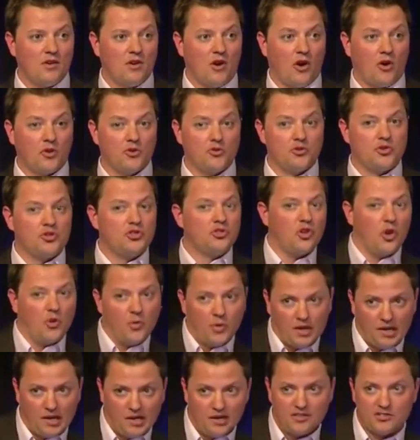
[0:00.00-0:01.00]
Are you
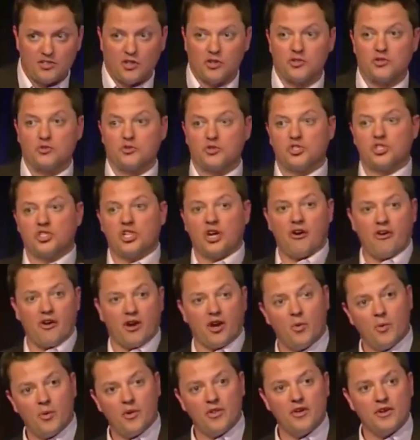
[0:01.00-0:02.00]
showing us? Are you
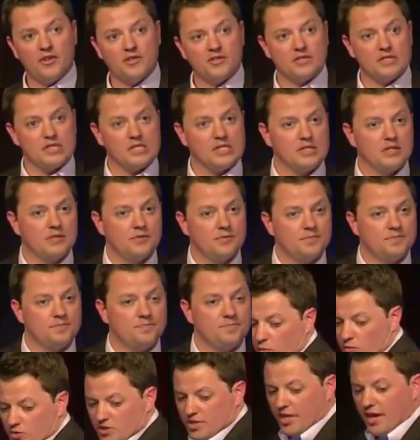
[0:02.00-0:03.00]
sharing it with us?
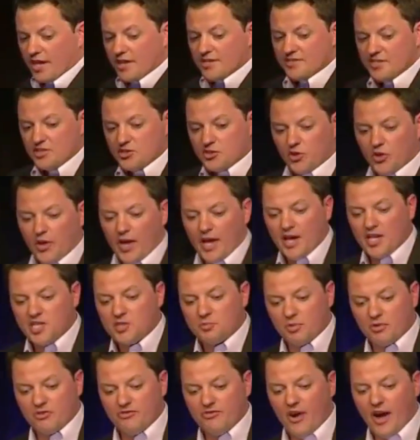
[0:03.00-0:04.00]
Today's digital
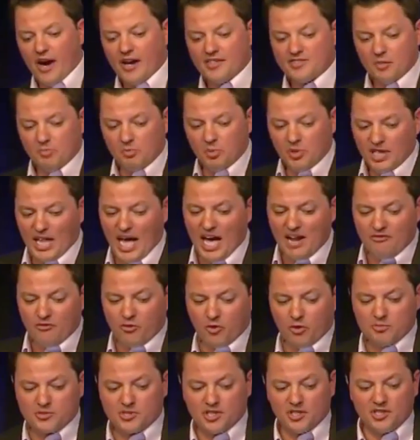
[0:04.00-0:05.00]
age provides a
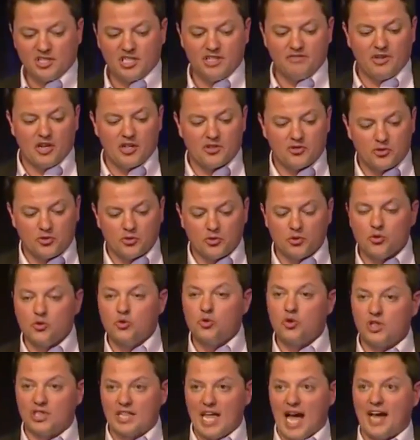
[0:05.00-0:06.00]
platform to leave a
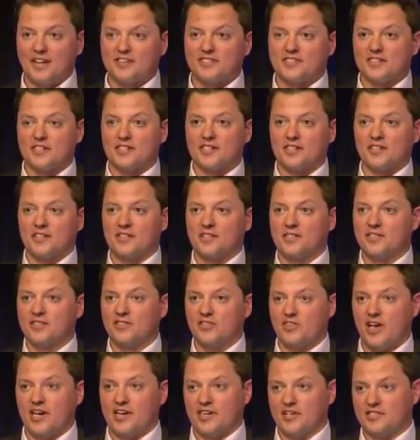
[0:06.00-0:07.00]
true, lasting
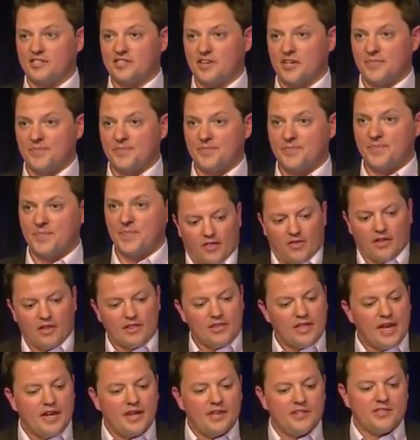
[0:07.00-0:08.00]
legacy. The
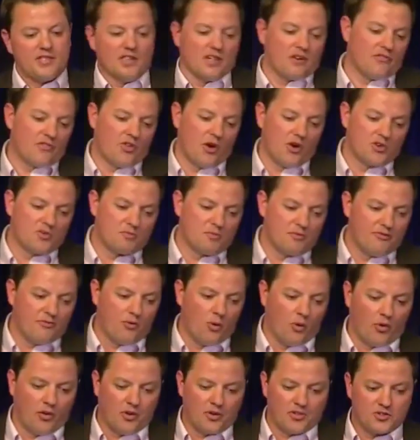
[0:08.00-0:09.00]
legacy of those
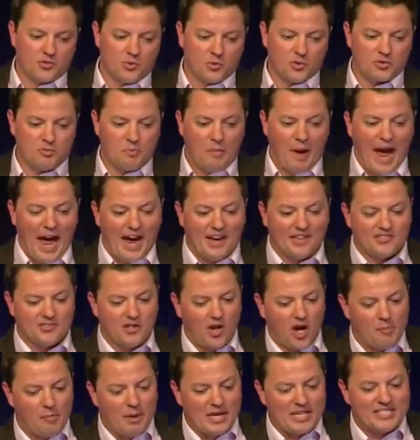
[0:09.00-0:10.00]
before us was passed
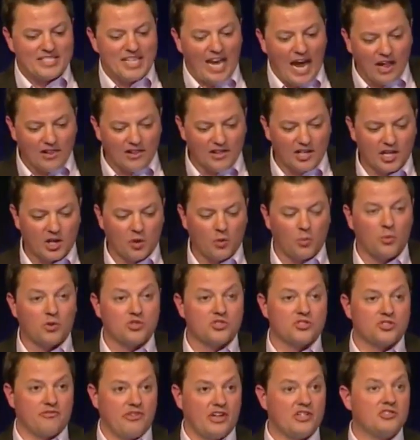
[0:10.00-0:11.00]
on by telling,
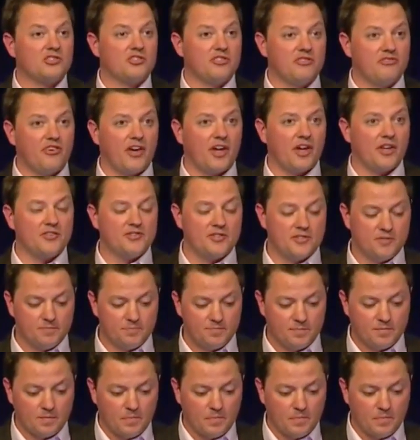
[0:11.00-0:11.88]
which eventually fades.